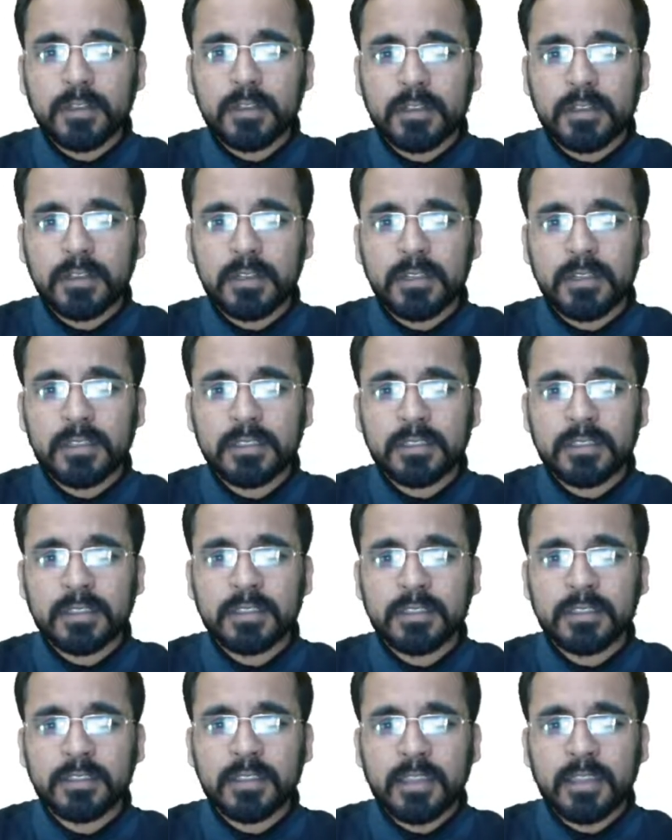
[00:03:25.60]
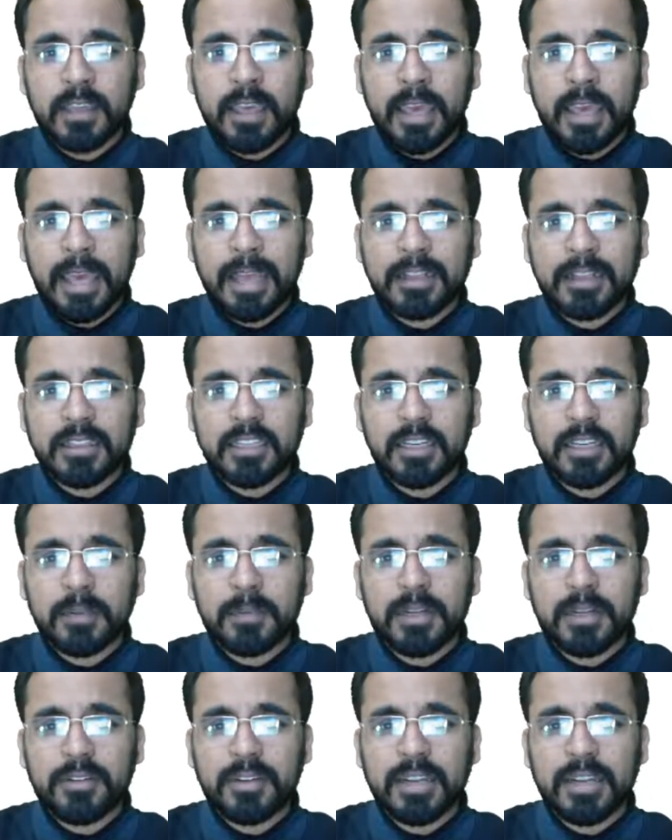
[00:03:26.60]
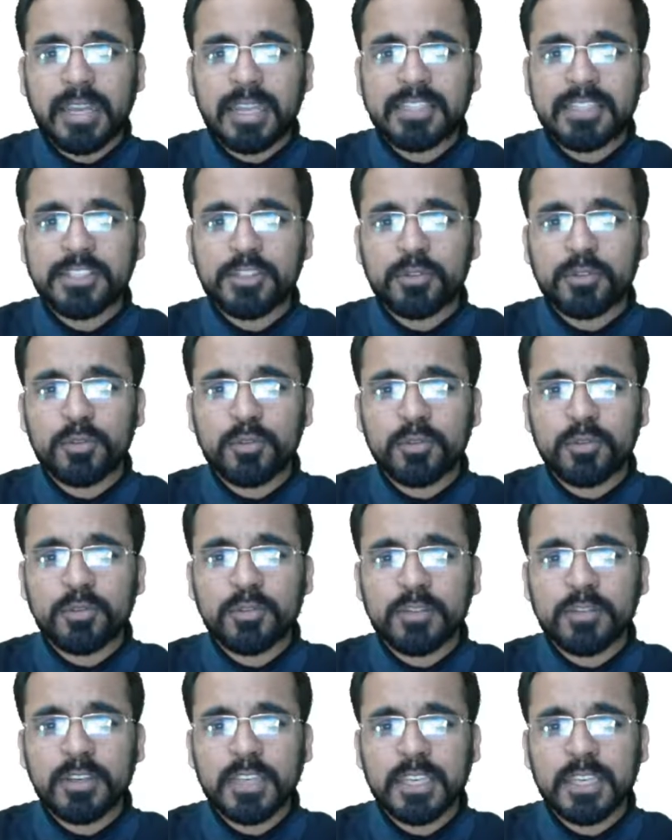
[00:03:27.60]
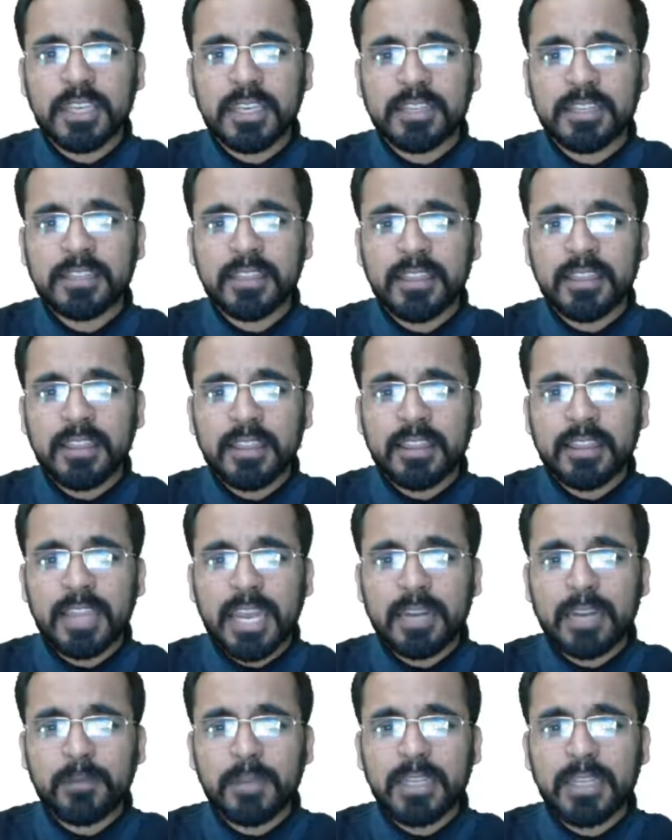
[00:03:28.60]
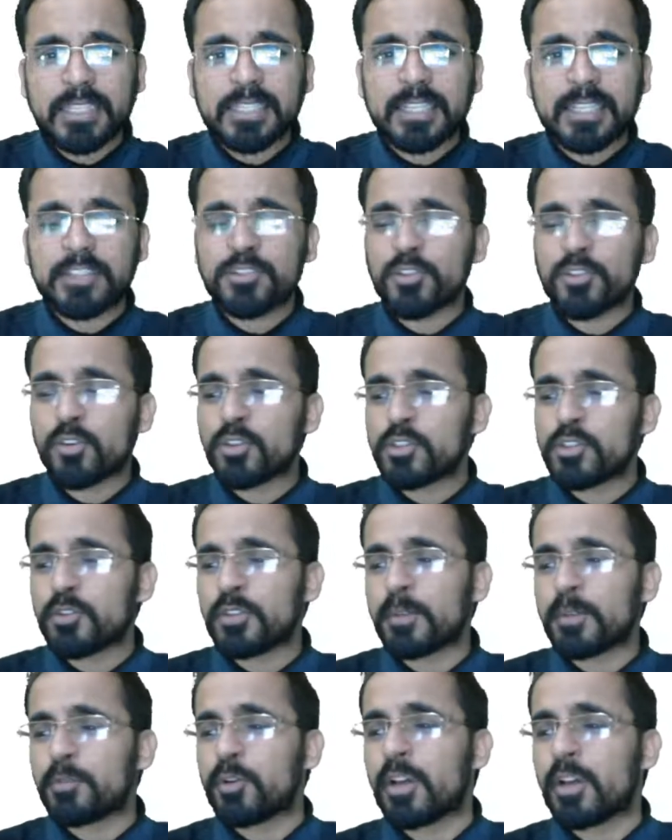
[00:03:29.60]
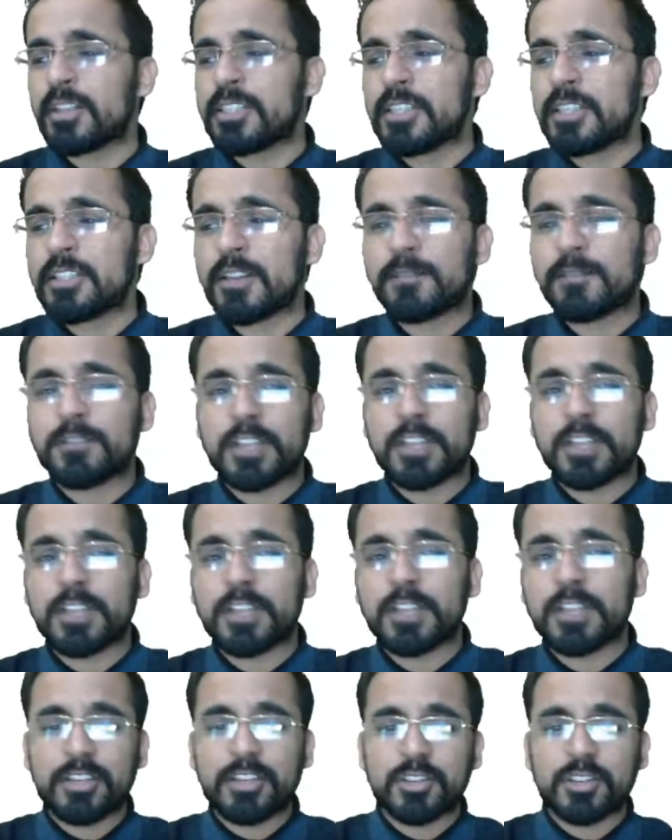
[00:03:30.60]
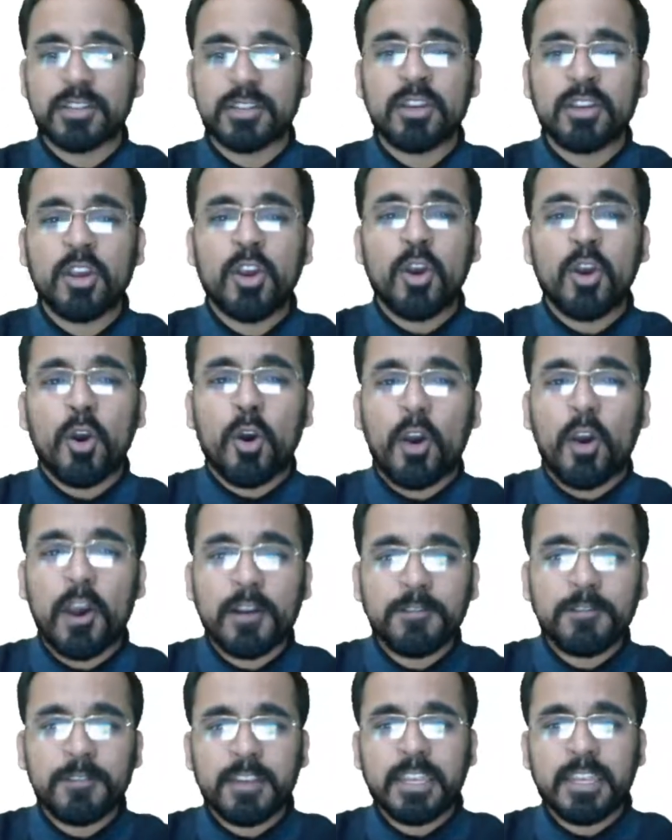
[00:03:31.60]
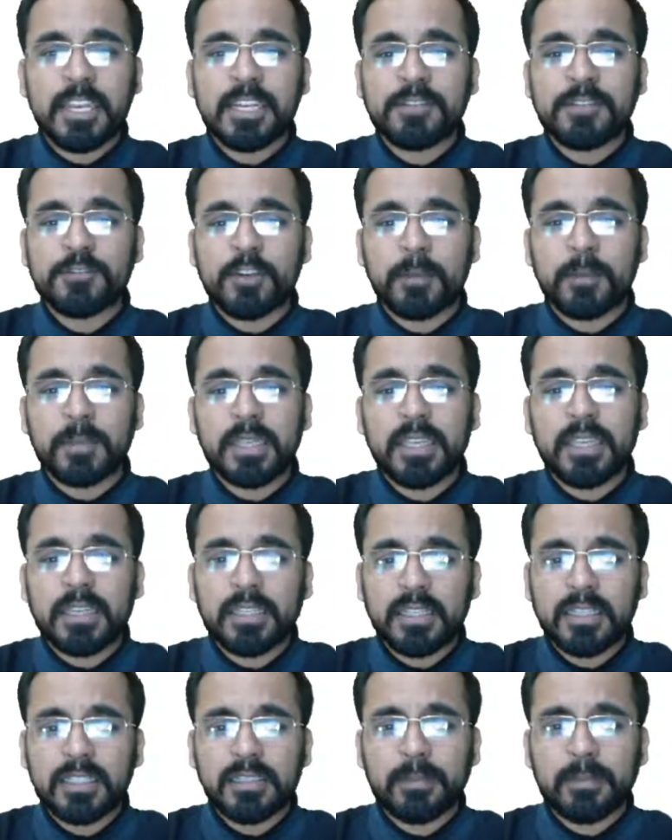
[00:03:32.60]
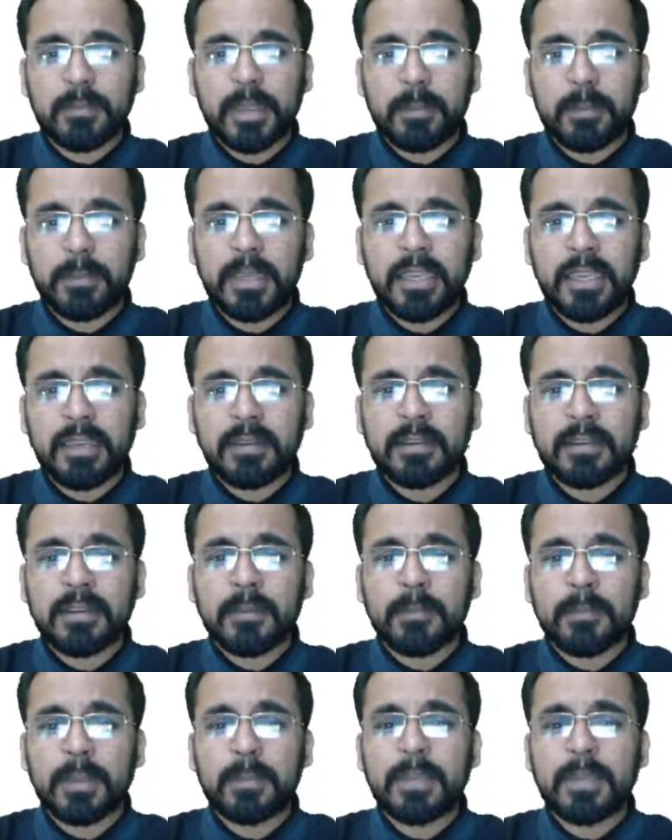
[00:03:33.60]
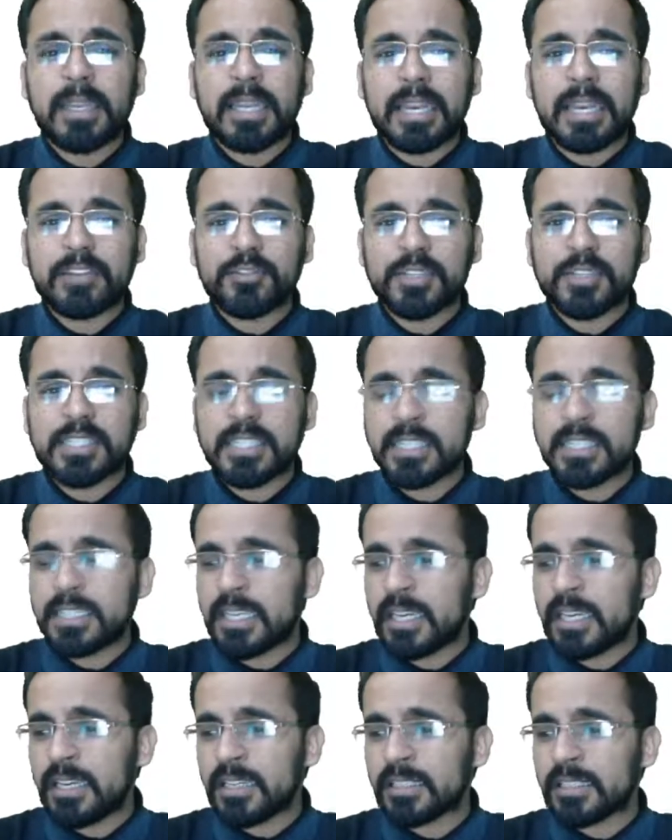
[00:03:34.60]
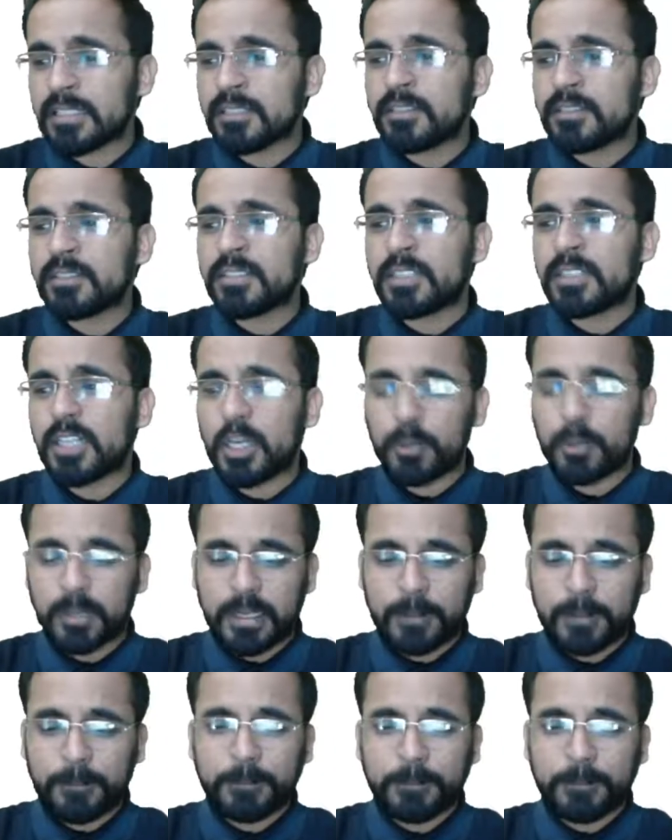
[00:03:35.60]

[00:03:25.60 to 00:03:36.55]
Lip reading: earth and thermal relates to heat. That means it shows you the process of generation of heat from the earth, maybe electricity. Okay.